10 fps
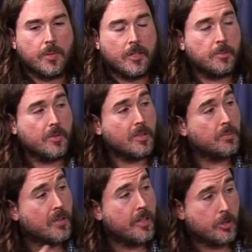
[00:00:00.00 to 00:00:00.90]
possibly the
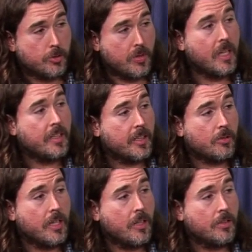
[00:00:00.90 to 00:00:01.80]
players rallying
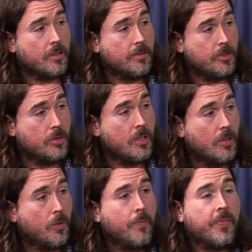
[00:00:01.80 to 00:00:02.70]
around
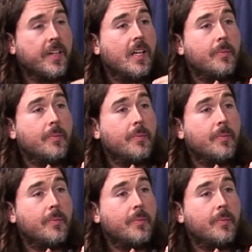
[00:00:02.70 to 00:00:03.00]
Lovullo mm-hmm.